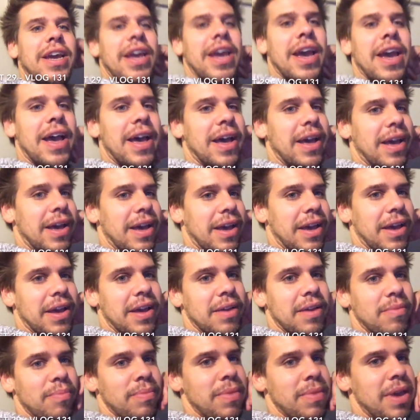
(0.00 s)

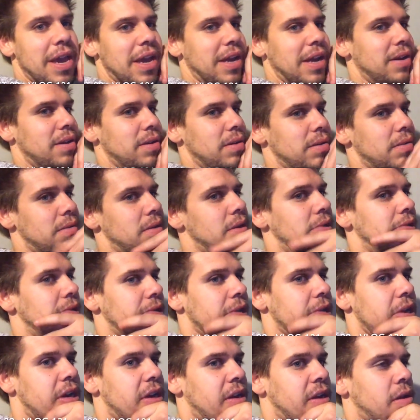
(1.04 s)
I've
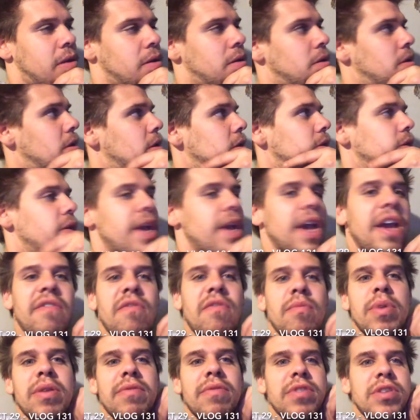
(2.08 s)
gotta have
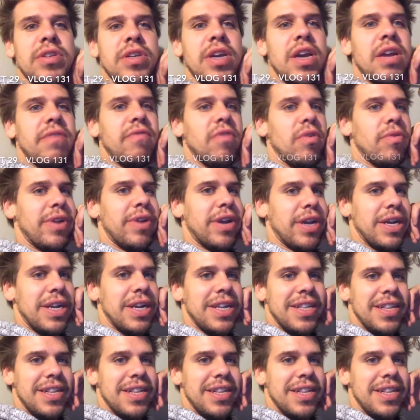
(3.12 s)
a bit of a shave, I reckon.